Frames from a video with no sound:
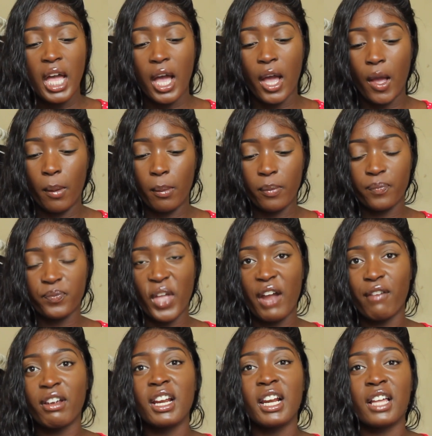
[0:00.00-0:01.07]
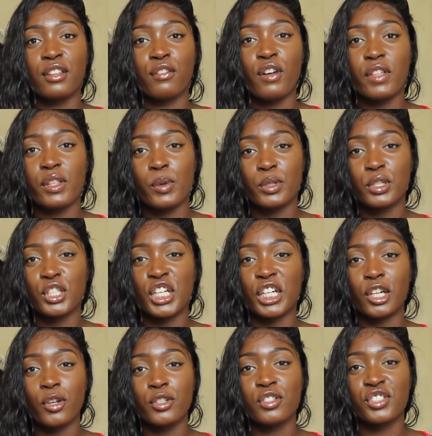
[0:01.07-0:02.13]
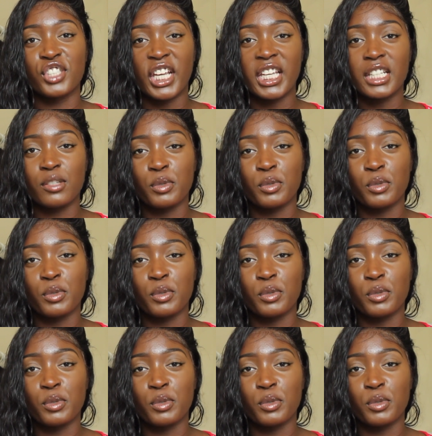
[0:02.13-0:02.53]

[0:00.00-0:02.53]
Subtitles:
I really like the fact that she had loads of shades.